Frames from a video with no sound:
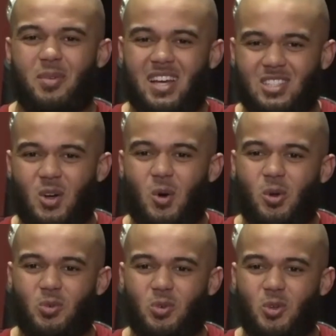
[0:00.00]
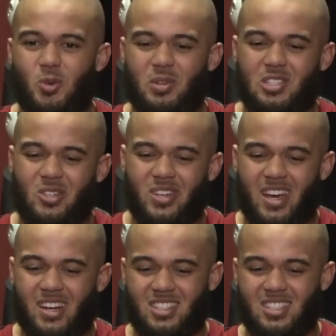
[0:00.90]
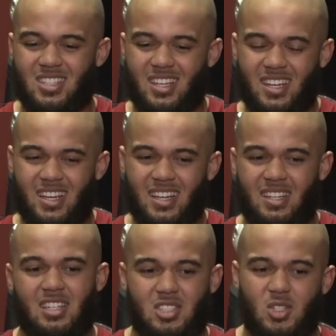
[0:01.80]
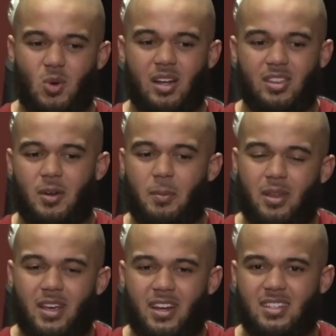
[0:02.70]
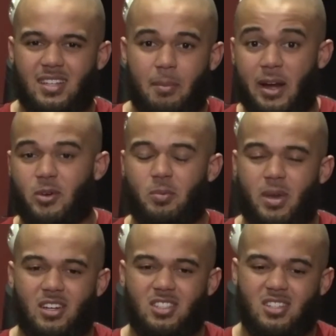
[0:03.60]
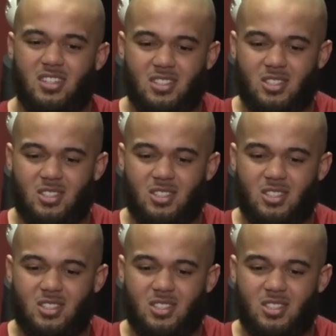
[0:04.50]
He has an older room, and so it kind of just lets us go out there and play, and he's not micromanaging us.